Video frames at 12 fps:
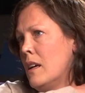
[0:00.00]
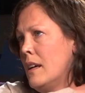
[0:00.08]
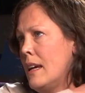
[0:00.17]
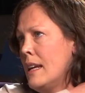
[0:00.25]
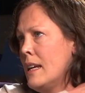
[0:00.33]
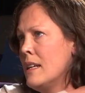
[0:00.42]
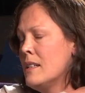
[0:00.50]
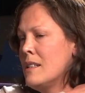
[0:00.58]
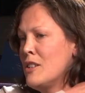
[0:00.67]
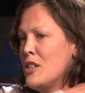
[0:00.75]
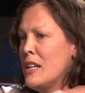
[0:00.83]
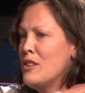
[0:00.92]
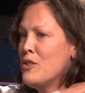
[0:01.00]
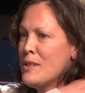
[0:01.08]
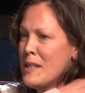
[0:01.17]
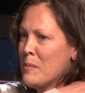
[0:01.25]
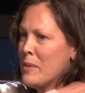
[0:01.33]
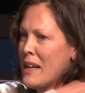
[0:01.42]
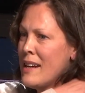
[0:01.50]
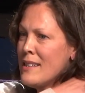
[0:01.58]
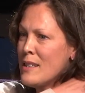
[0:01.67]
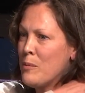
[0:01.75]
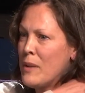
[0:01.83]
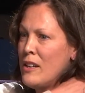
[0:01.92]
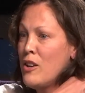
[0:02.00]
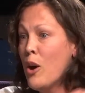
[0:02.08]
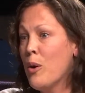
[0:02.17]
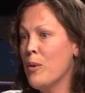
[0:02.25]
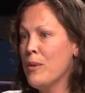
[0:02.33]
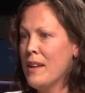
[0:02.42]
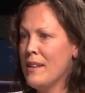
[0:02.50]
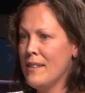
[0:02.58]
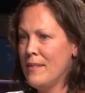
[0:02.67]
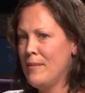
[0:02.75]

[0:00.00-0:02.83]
it is such an interesting place and we know that